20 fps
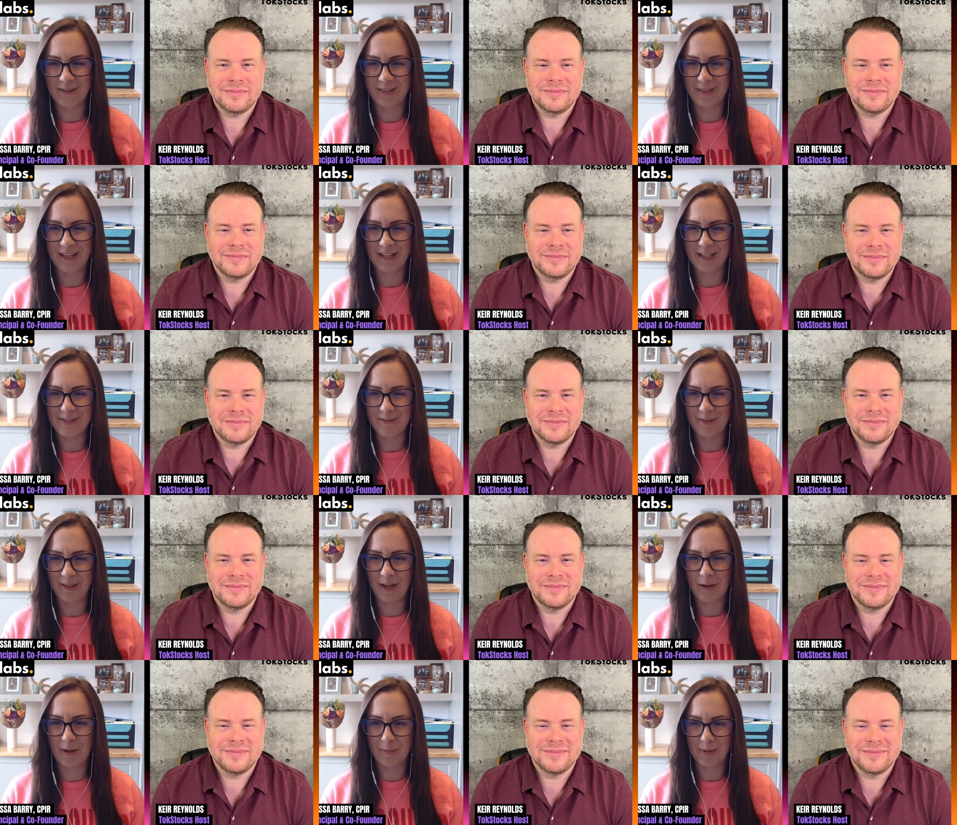Speaker 1: So thanks
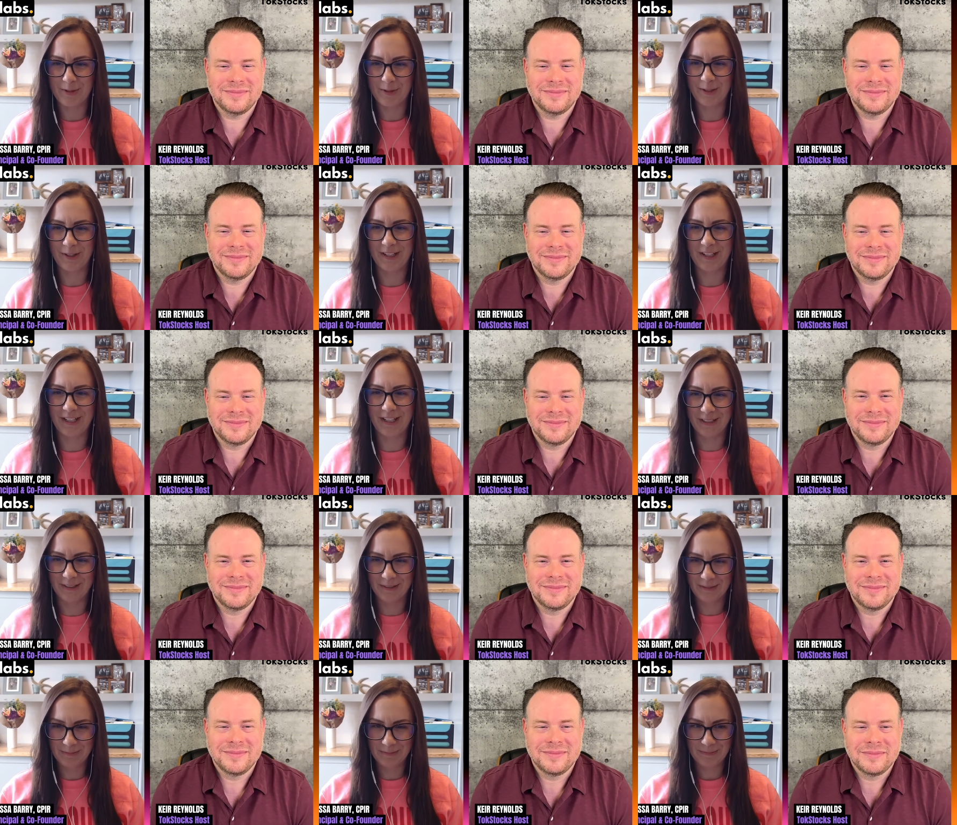for the
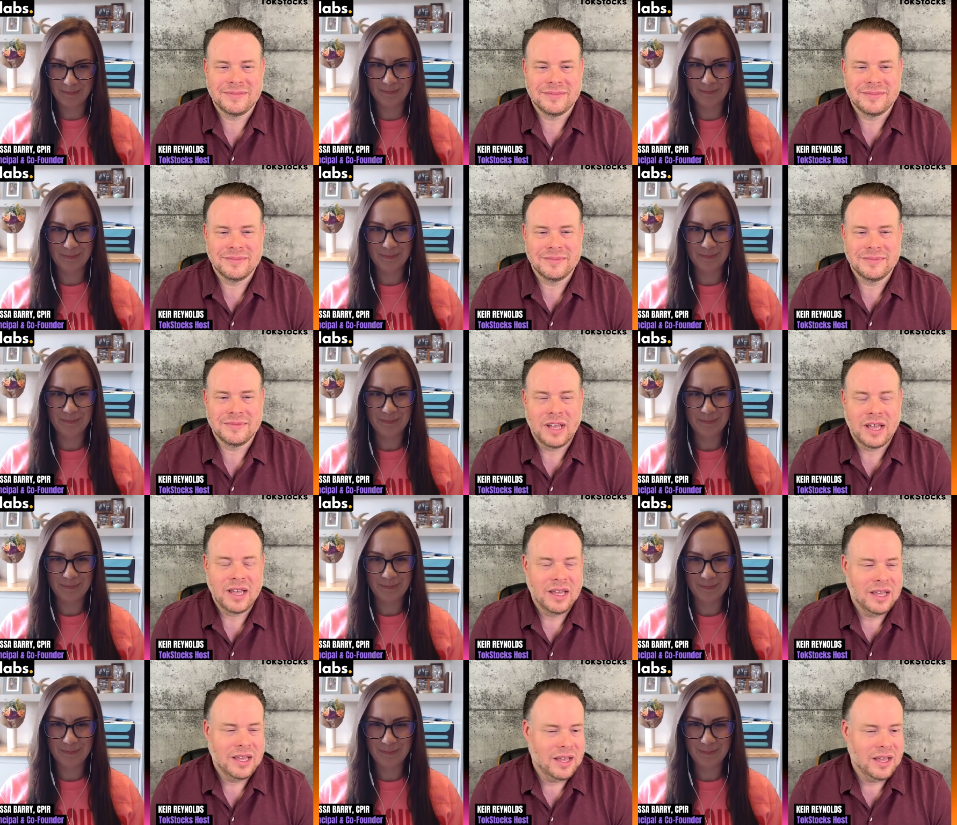opportunity.
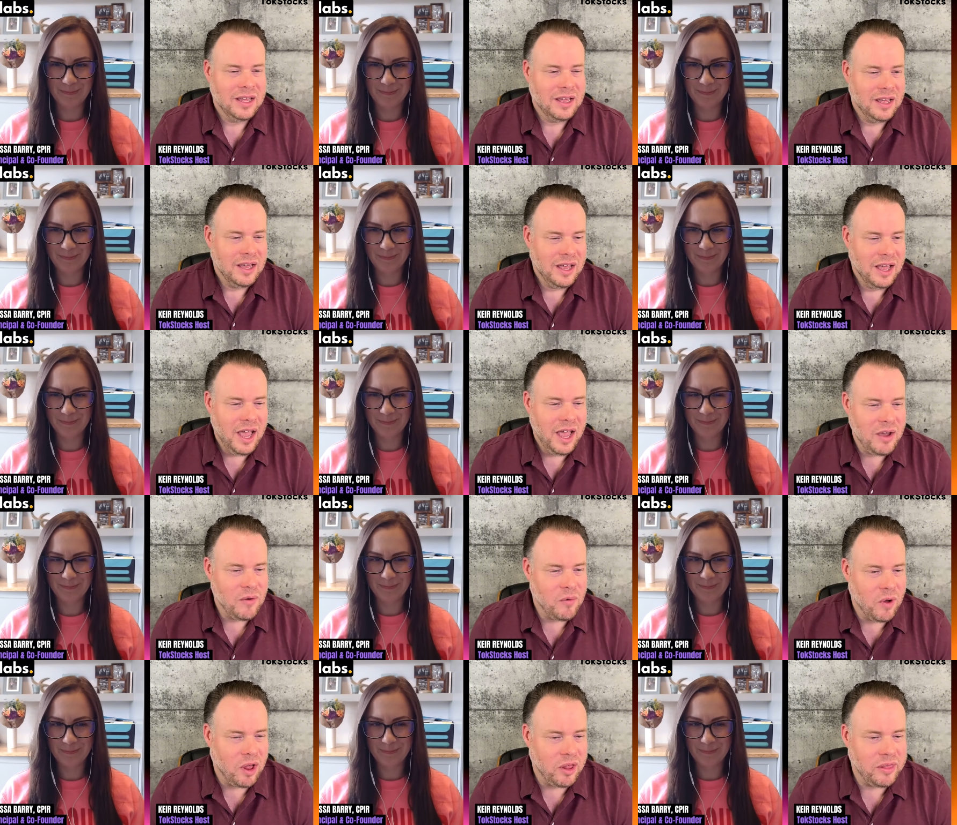
Speaker 2: Hey,
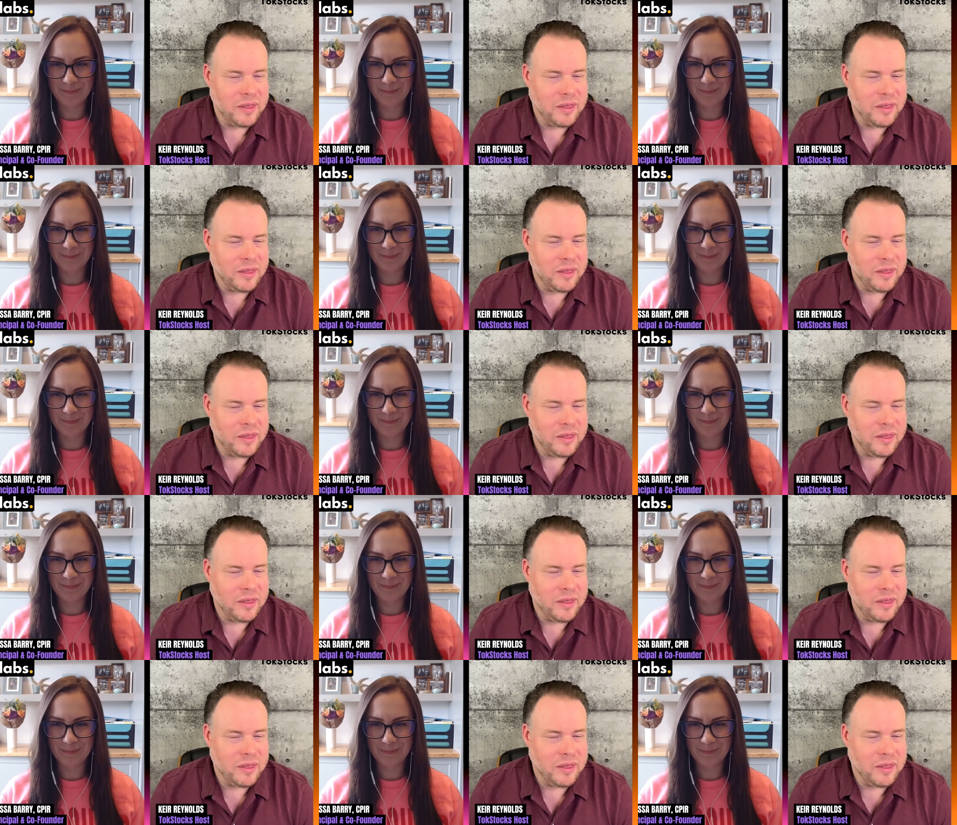well,